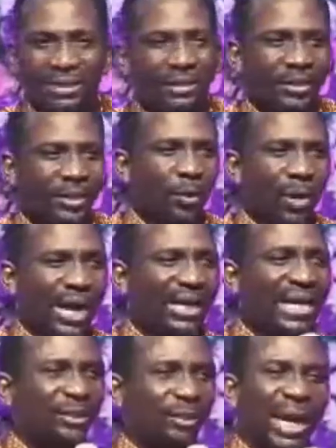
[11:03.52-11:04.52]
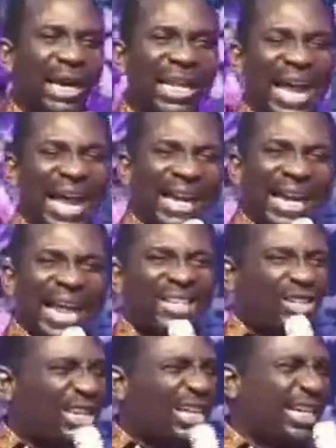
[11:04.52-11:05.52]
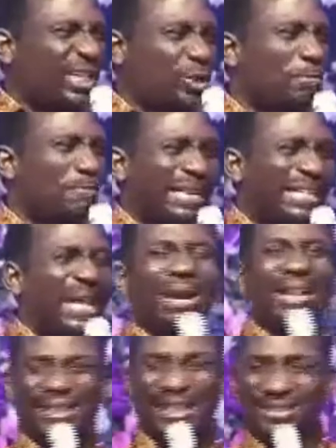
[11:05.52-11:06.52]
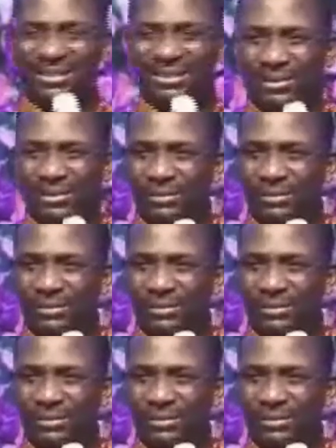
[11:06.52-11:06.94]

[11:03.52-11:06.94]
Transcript: You are literally allergic to material things.